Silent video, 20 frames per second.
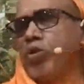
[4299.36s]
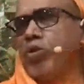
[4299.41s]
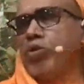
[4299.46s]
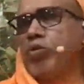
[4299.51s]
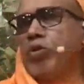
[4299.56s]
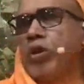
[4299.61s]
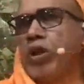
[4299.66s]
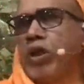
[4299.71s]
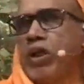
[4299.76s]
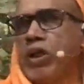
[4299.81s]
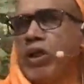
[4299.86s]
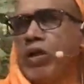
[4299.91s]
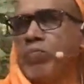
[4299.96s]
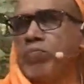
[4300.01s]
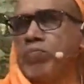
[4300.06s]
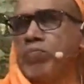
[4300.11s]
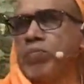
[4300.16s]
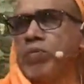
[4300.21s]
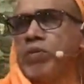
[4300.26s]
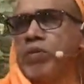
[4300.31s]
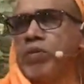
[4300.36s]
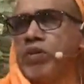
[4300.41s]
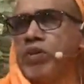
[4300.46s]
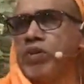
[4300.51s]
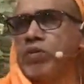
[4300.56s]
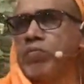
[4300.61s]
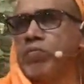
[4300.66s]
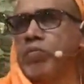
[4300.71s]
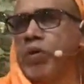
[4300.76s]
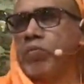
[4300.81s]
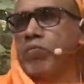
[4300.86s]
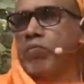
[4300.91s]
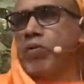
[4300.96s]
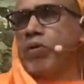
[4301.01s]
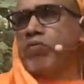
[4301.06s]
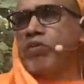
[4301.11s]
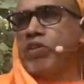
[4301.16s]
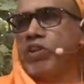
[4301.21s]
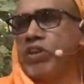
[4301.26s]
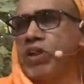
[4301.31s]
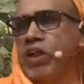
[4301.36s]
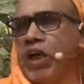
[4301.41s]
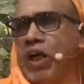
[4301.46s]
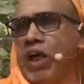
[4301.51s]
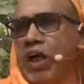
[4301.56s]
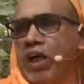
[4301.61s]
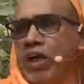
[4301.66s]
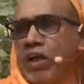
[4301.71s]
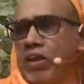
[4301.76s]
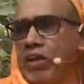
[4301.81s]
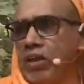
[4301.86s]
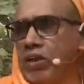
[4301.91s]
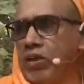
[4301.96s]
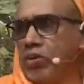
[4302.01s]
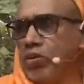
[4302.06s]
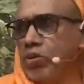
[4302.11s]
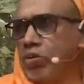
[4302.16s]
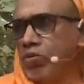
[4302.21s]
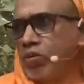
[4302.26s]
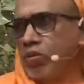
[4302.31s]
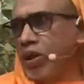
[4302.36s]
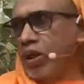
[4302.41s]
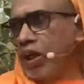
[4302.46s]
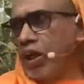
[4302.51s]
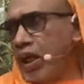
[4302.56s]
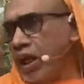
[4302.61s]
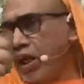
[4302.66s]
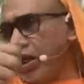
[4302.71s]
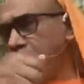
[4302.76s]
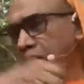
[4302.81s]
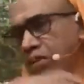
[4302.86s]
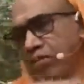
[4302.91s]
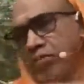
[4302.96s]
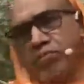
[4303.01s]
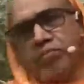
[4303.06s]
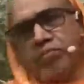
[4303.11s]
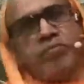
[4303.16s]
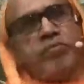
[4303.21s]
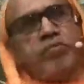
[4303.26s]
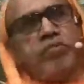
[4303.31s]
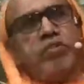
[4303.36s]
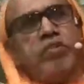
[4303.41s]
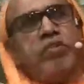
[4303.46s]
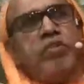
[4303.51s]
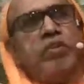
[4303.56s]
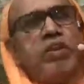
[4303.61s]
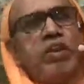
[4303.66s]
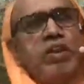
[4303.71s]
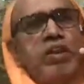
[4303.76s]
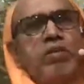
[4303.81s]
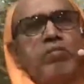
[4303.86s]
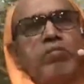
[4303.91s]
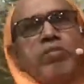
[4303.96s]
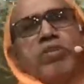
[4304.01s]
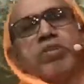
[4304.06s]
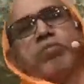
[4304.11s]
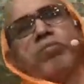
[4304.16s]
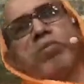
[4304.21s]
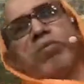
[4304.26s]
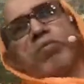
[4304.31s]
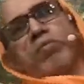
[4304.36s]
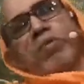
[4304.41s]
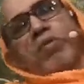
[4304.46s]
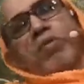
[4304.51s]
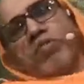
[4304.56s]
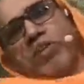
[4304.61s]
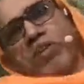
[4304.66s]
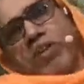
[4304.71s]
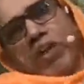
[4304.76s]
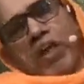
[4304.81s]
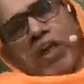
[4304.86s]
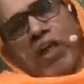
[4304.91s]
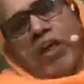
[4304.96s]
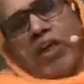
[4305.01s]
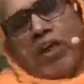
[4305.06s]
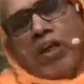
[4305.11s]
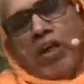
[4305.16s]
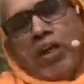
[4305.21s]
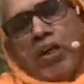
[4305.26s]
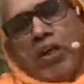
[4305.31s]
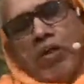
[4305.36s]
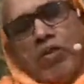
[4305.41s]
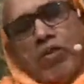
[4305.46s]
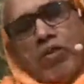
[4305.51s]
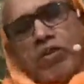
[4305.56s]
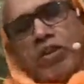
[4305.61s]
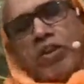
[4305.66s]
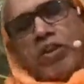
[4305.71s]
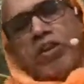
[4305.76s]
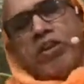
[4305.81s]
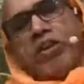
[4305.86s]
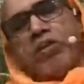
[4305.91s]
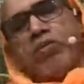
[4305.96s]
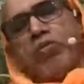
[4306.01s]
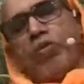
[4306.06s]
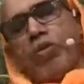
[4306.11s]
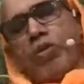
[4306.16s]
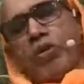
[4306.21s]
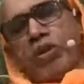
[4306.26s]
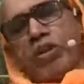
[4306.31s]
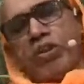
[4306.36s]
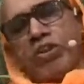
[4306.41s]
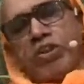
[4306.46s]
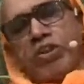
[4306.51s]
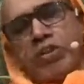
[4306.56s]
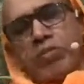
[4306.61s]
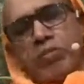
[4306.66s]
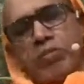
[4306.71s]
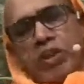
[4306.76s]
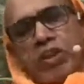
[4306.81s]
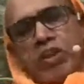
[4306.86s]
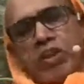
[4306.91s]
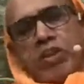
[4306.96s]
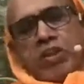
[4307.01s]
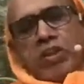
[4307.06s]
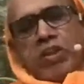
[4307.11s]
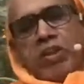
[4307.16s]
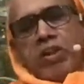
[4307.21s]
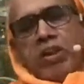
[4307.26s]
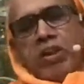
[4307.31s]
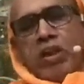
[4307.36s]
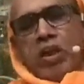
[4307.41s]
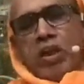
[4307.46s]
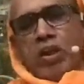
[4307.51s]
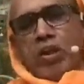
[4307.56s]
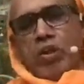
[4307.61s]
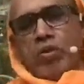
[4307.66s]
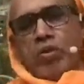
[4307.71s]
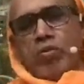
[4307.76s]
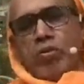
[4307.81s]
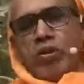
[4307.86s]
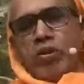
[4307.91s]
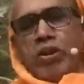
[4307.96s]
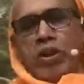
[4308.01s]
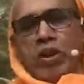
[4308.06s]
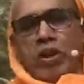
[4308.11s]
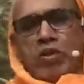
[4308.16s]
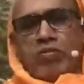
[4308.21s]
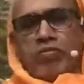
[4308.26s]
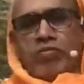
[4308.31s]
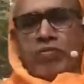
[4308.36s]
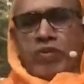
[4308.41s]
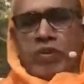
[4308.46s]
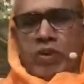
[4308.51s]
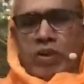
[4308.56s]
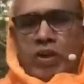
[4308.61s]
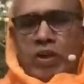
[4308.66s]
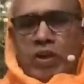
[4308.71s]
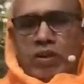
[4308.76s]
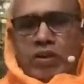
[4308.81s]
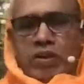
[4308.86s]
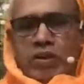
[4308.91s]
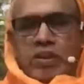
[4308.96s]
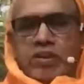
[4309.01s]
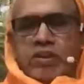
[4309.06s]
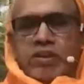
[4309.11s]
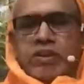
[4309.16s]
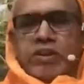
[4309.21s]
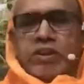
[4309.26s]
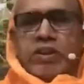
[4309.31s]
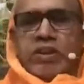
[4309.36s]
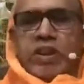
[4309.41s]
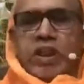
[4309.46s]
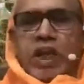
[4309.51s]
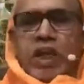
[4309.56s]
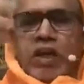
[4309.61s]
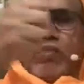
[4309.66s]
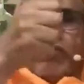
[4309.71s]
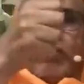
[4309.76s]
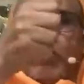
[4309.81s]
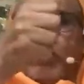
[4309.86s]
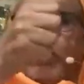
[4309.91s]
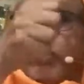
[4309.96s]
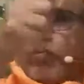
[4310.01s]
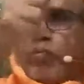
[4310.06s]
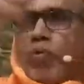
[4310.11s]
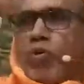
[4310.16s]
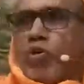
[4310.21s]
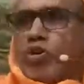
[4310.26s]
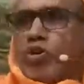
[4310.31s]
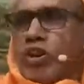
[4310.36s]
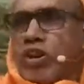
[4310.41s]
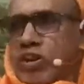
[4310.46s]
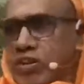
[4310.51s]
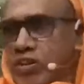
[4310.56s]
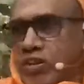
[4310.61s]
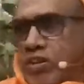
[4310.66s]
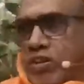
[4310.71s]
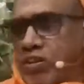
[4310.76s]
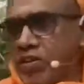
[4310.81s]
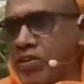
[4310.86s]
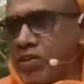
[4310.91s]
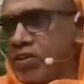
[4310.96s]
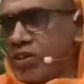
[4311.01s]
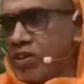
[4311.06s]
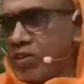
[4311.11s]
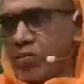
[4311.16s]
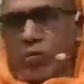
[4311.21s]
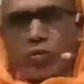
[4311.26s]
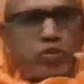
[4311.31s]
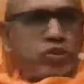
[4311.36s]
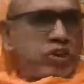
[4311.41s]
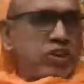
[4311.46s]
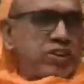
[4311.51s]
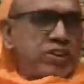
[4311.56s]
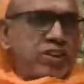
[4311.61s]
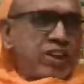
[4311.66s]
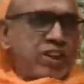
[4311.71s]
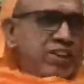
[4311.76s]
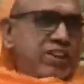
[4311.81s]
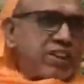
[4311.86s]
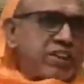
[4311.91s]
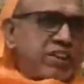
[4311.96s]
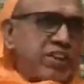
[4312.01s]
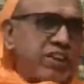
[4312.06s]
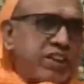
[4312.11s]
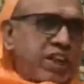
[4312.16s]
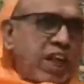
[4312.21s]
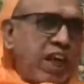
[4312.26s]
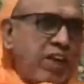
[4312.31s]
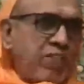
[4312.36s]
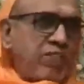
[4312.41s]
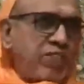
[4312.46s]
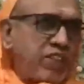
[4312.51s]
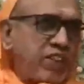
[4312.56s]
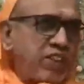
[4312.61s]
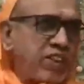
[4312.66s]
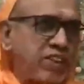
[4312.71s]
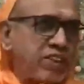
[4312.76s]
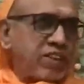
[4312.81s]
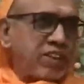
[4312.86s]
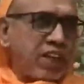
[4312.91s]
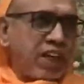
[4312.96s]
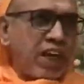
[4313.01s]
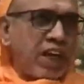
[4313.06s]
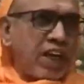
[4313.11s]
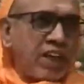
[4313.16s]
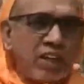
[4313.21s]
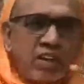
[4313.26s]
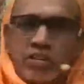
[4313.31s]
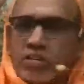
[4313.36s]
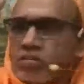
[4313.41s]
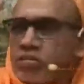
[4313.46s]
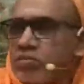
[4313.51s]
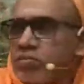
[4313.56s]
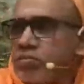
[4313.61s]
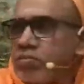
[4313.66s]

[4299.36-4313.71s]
So you take up this brahmavidya into your hand. Take up this brahmavidya. You see, in the Old Testament, you hear of the staff of Moses. Moses has a staff in his hand.